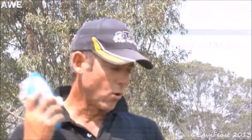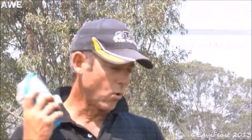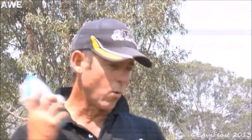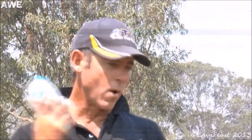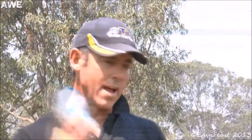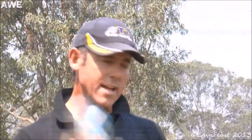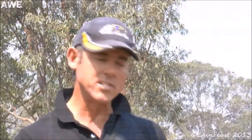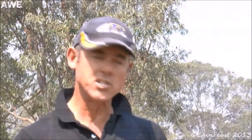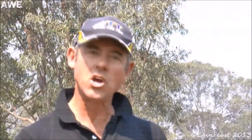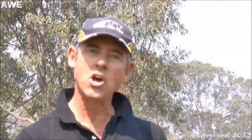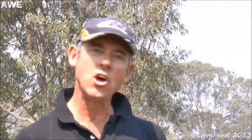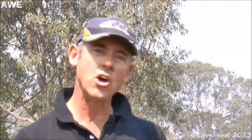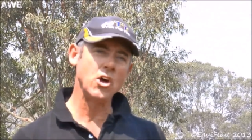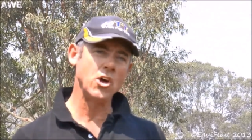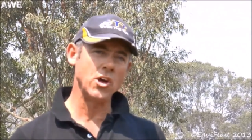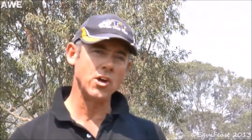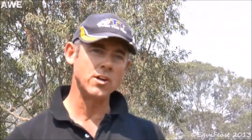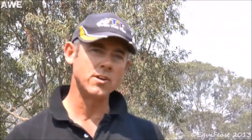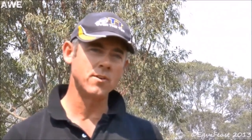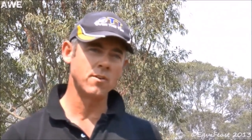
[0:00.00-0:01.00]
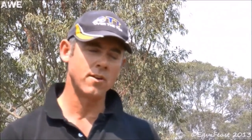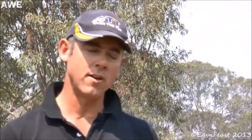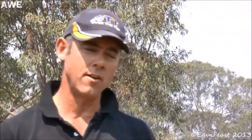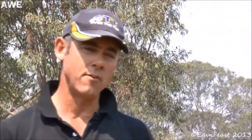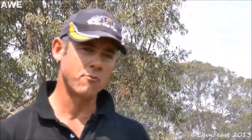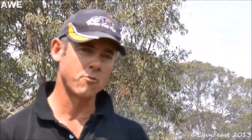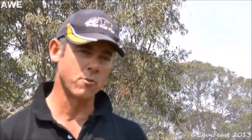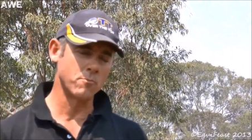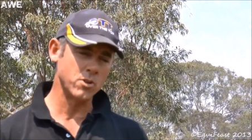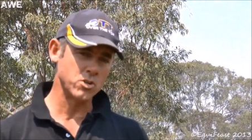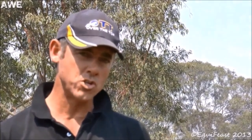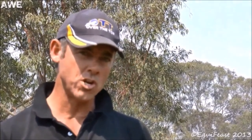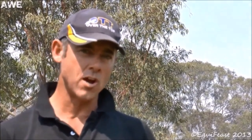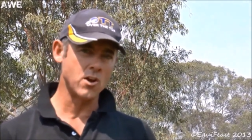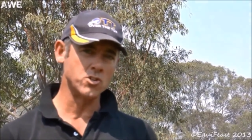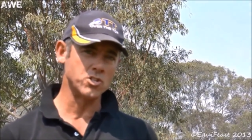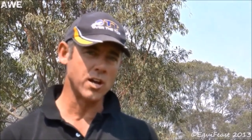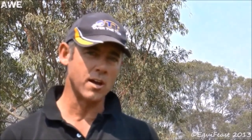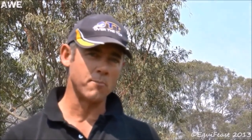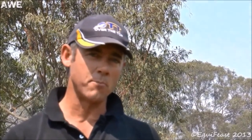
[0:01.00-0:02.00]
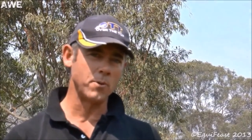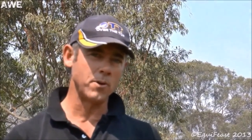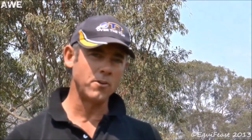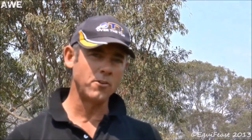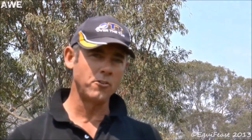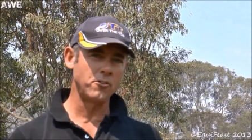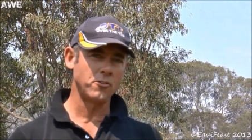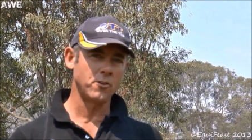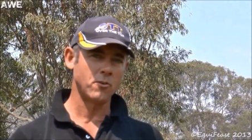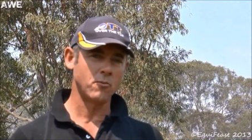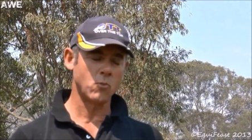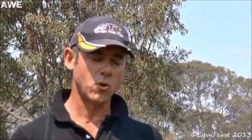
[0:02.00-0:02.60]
always heard from the show jumpers,